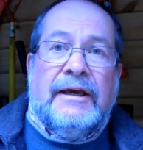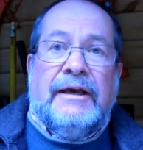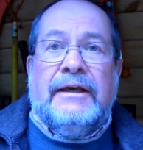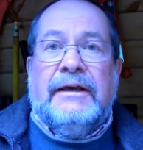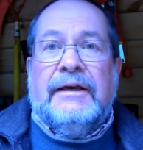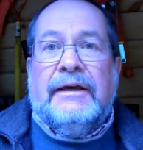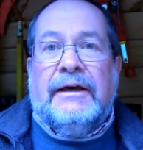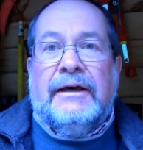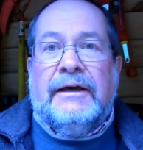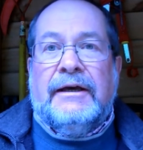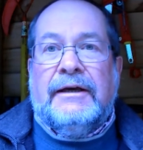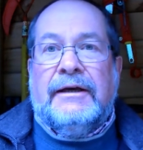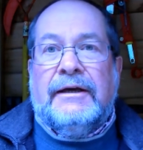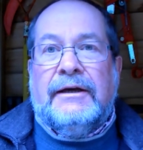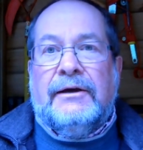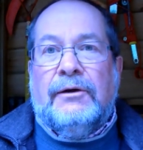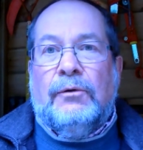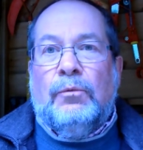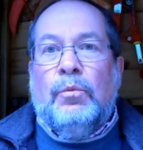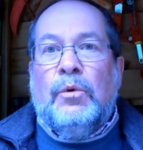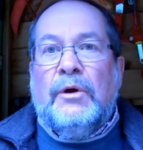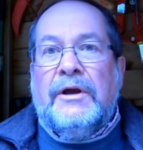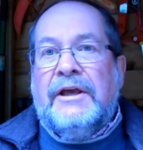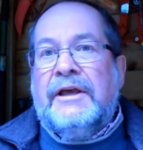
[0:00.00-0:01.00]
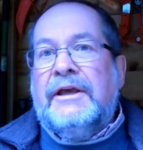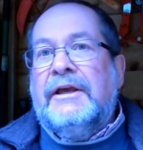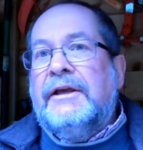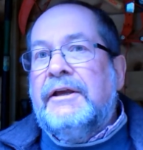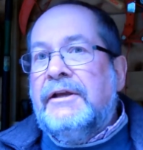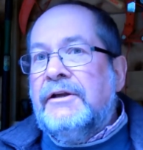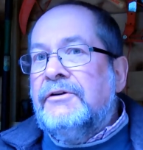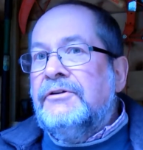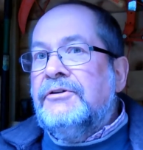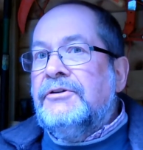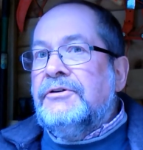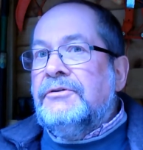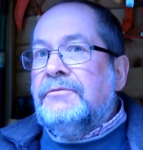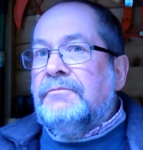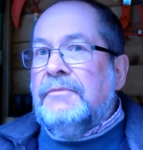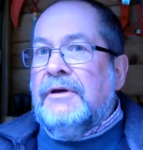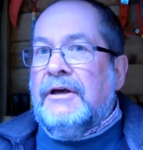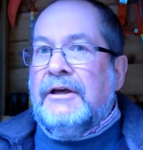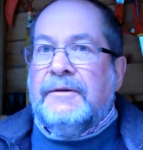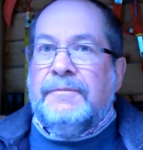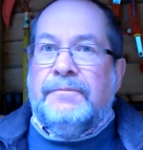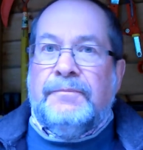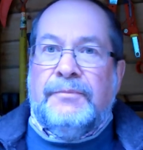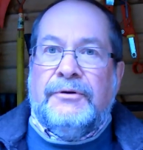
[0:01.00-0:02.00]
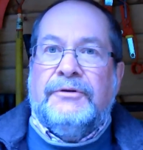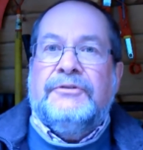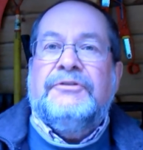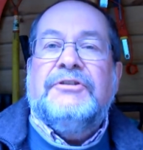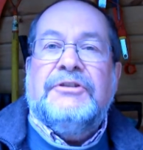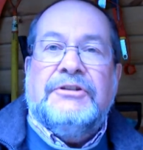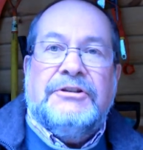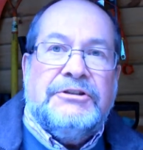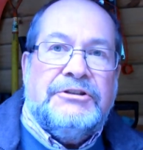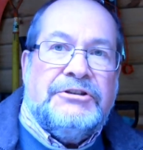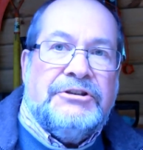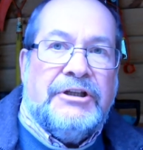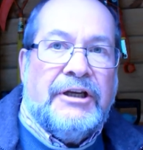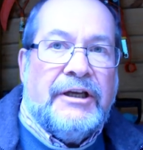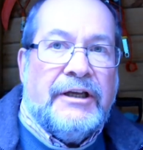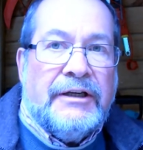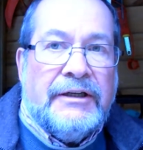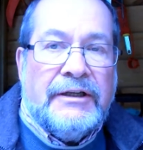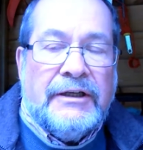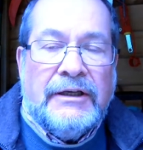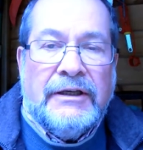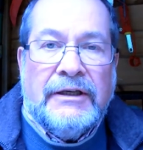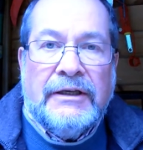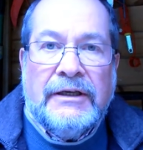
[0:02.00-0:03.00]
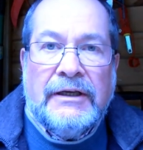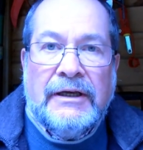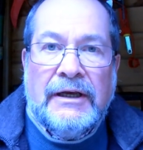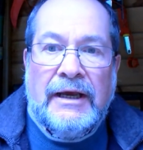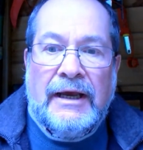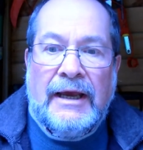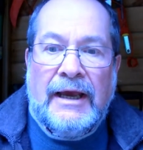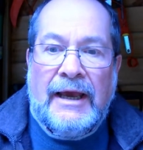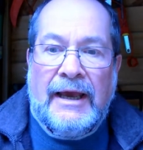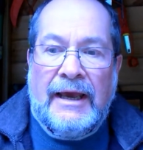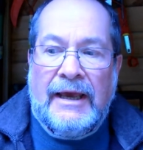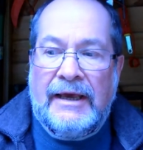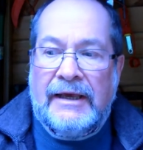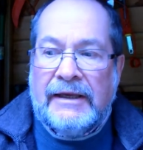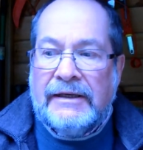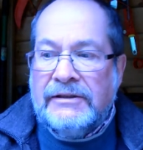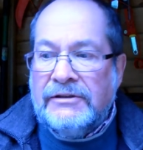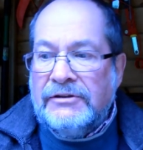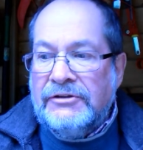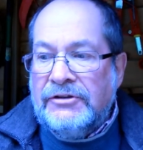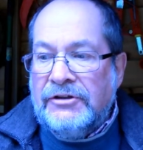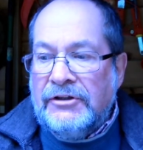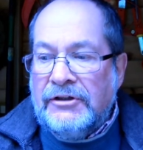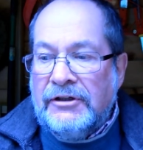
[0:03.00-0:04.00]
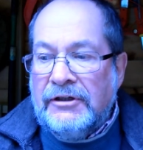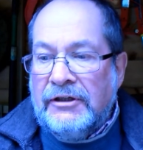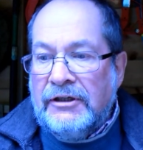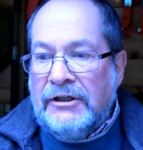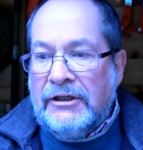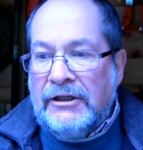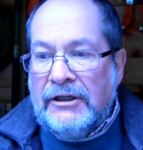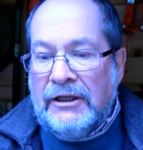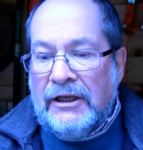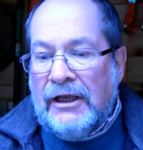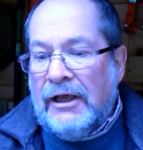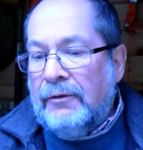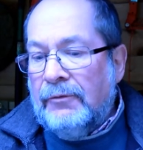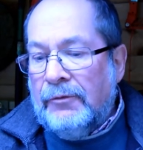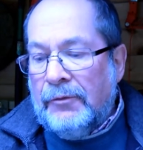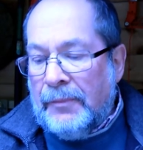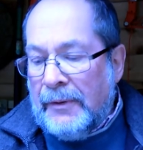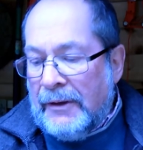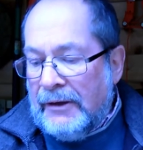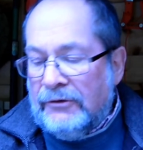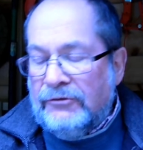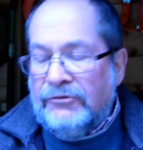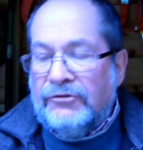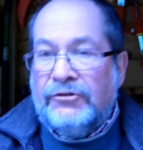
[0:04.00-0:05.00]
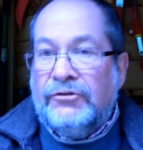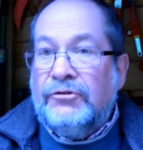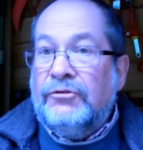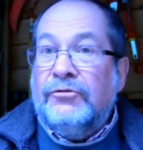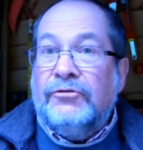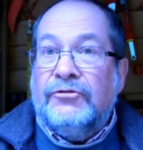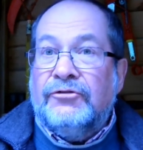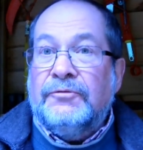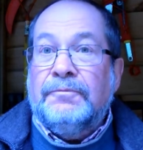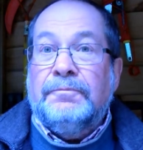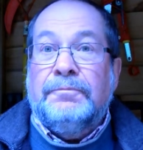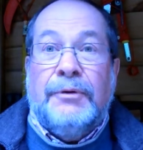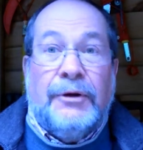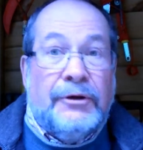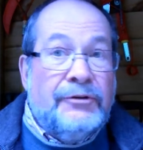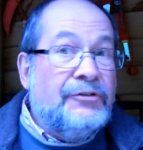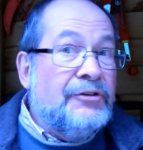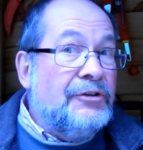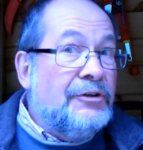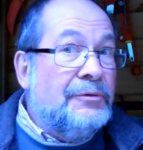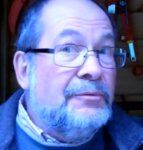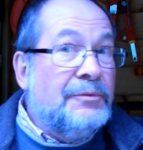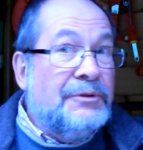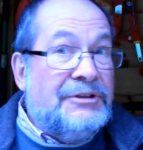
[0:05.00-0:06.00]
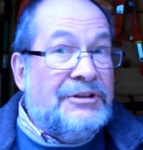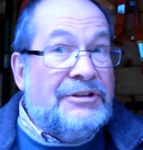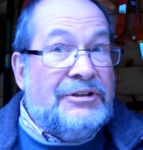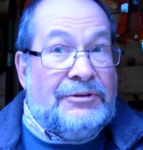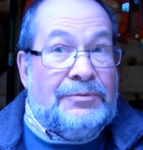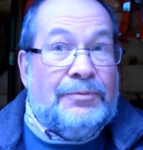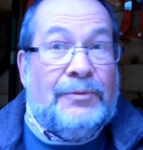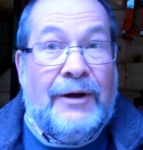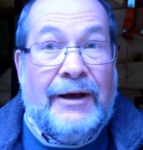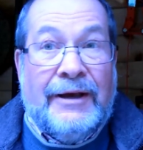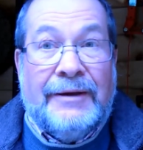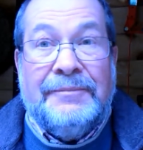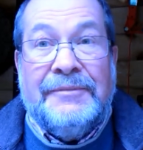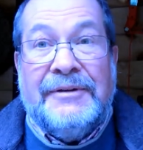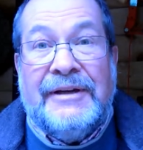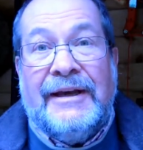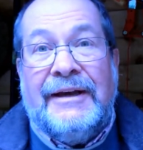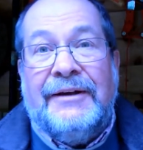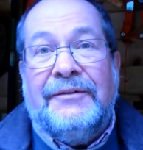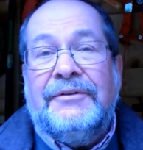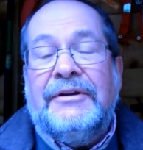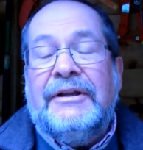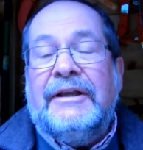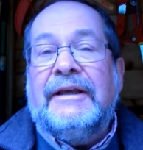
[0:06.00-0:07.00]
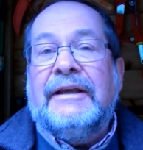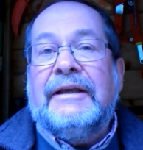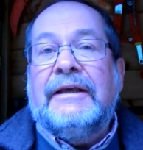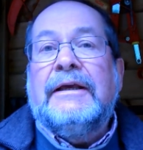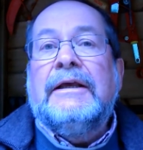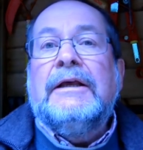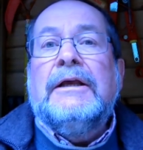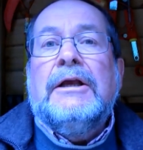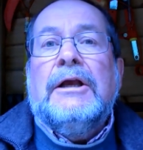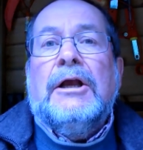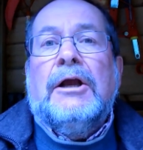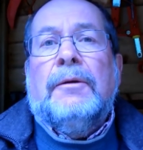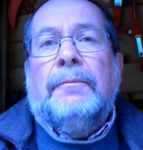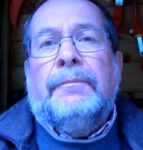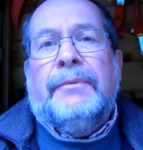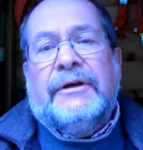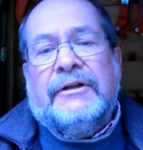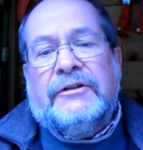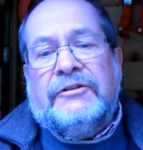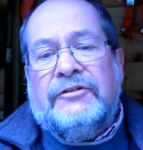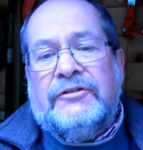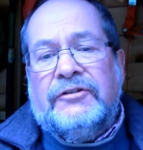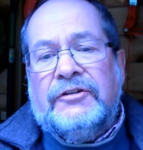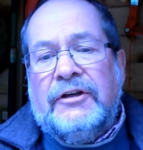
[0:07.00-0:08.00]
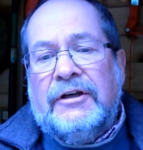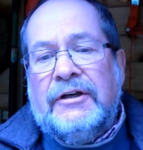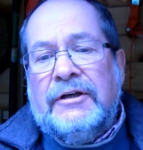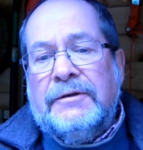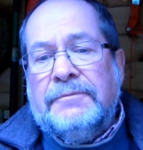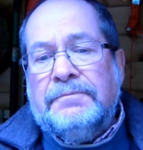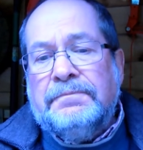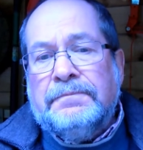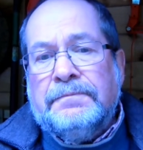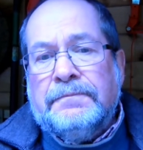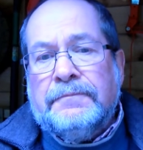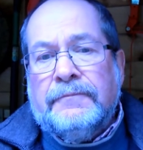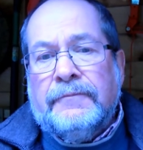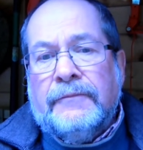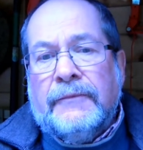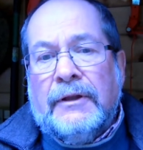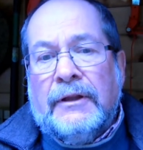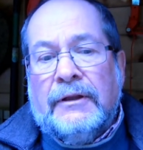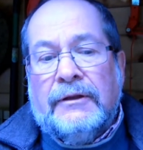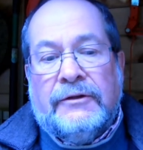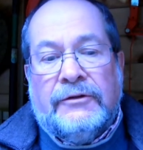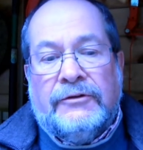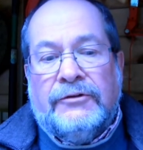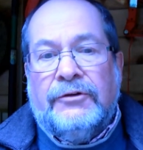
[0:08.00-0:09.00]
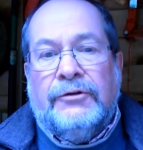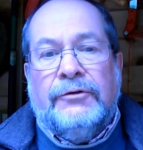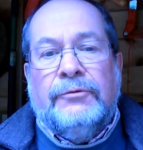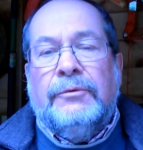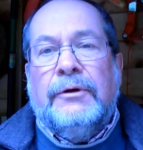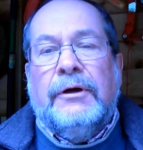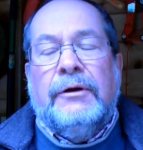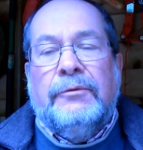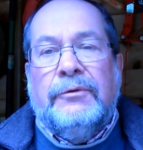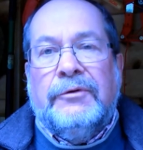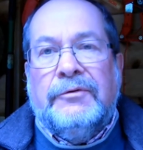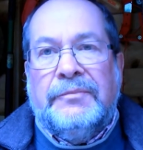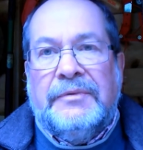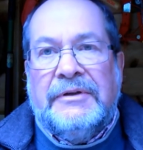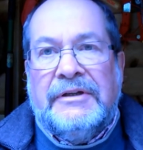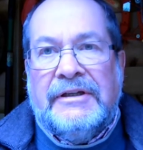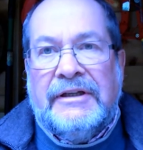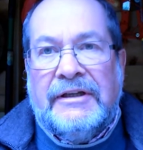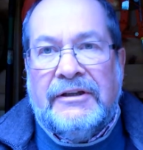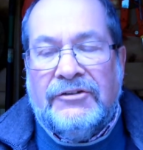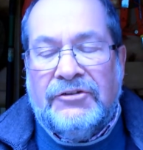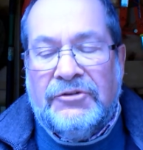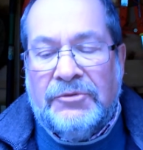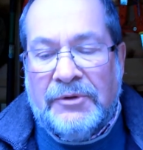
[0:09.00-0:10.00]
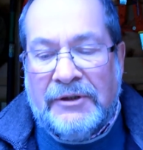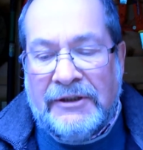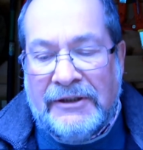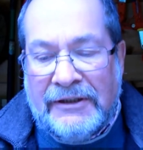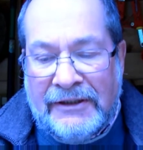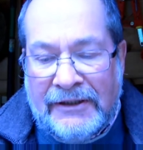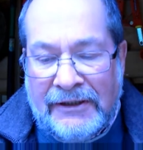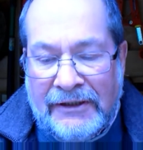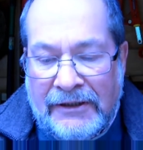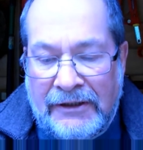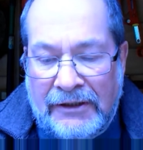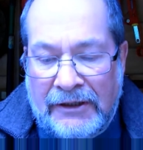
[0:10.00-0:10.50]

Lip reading: Okay, we're here in my potting shed, and I'm about to do some potting, which is why I'm down here. But I don't know where we'll be next week.